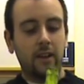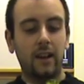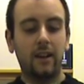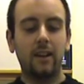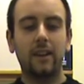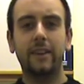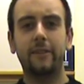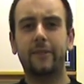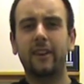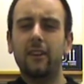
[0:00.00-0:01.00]
Uh,
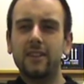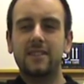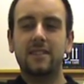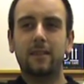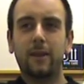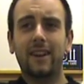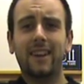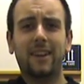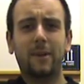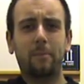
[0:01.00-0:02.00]
you've got like